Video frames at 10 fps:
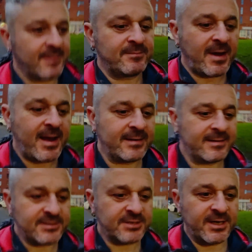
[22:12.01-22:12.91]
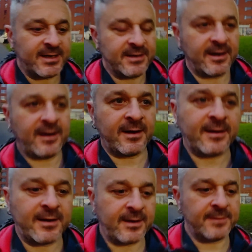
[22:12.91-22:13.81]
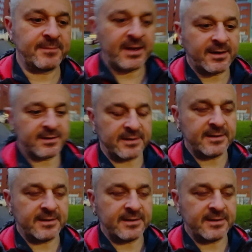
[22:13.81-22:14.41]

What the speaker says: Mine this year are I'm going to